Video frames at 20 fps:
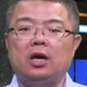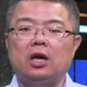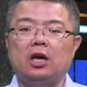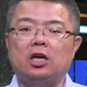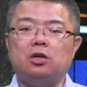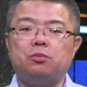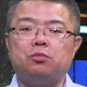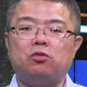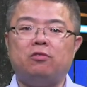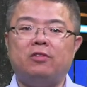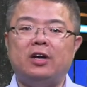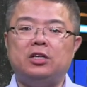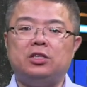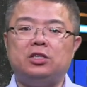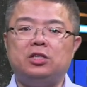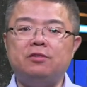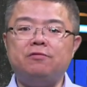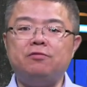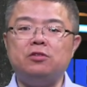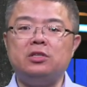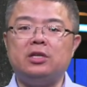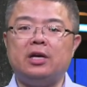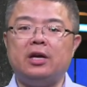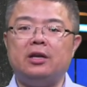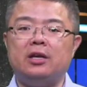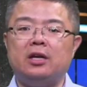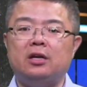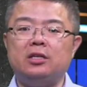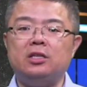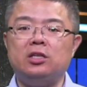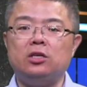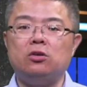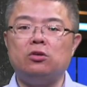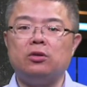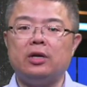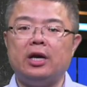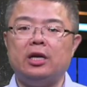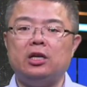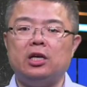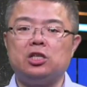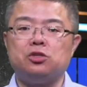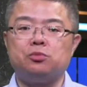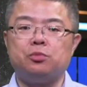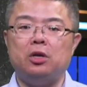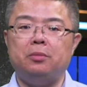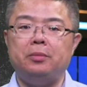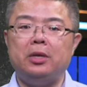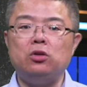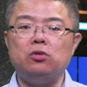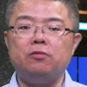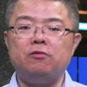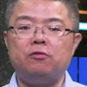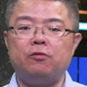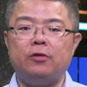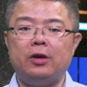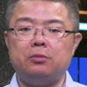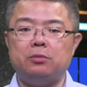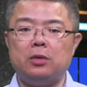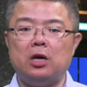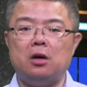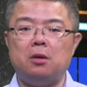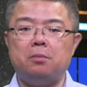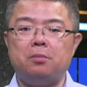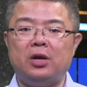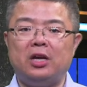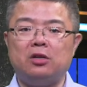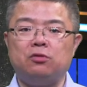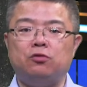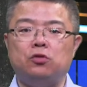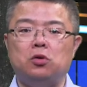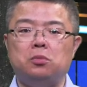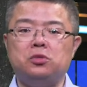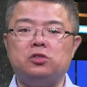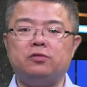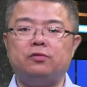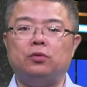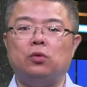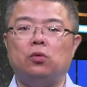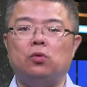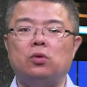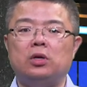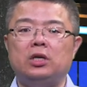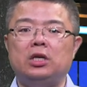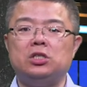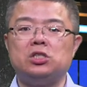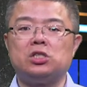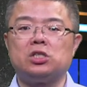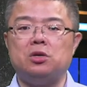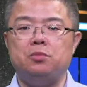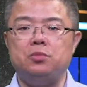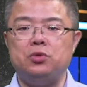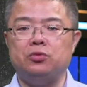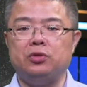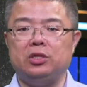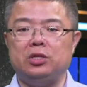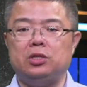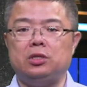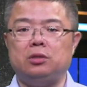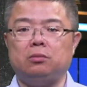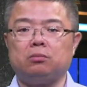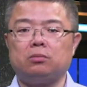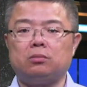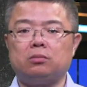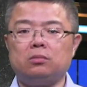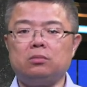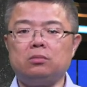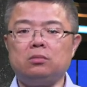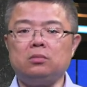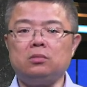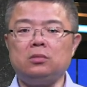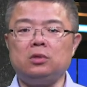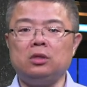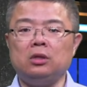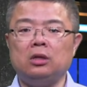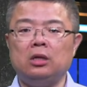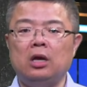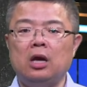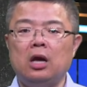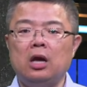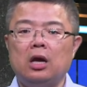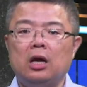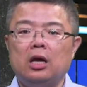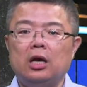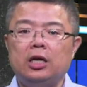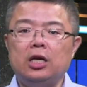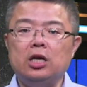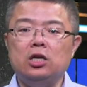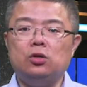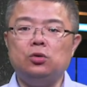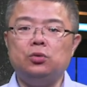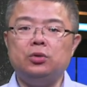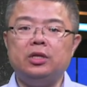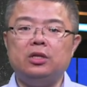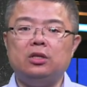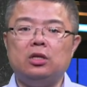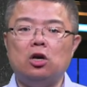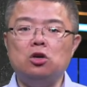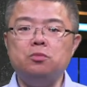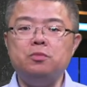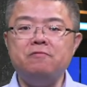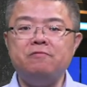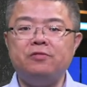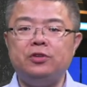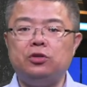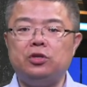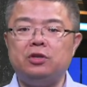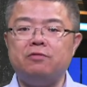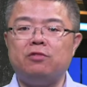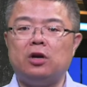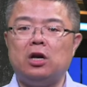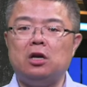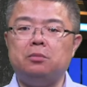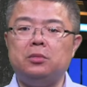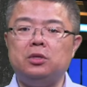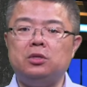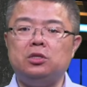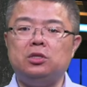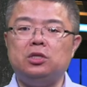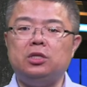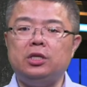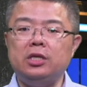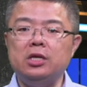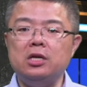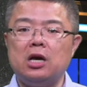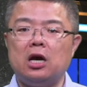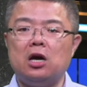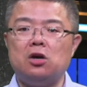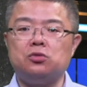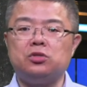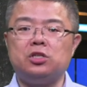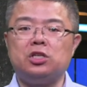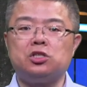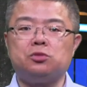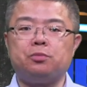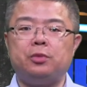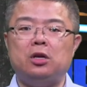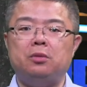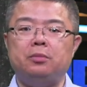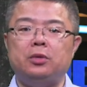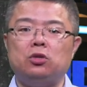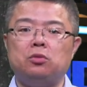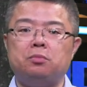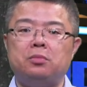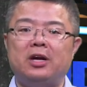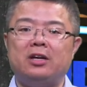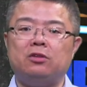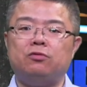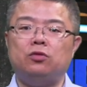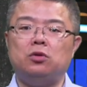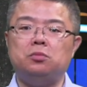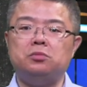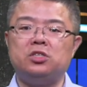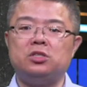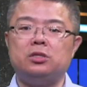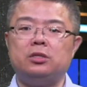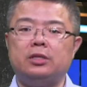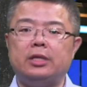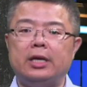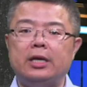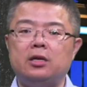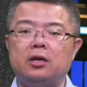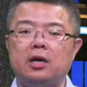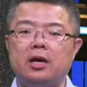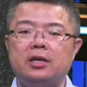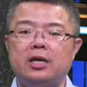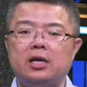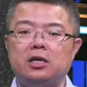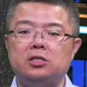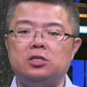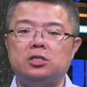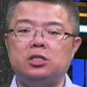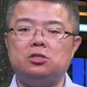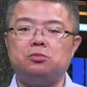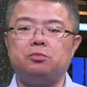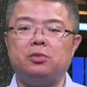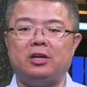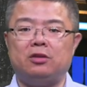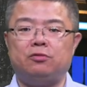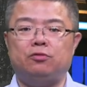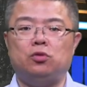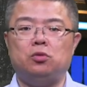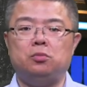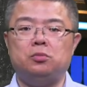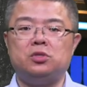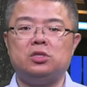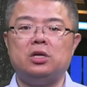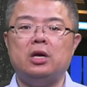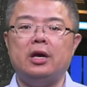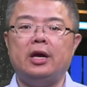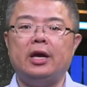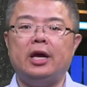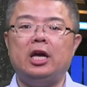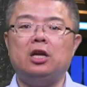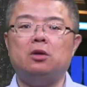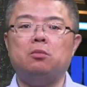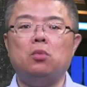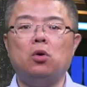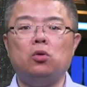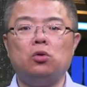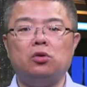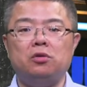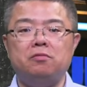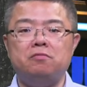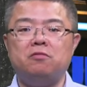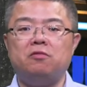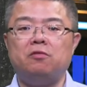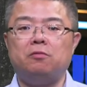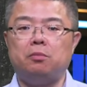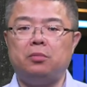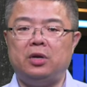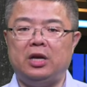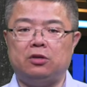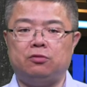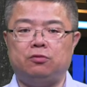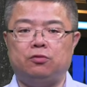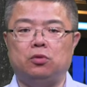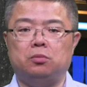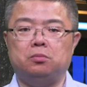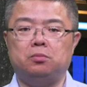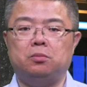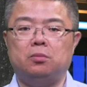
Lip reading: It provides different analytical and experimental platforms for its community, including open field environment, in-house experimental platforms, data analysis platforms, and a modeling platform.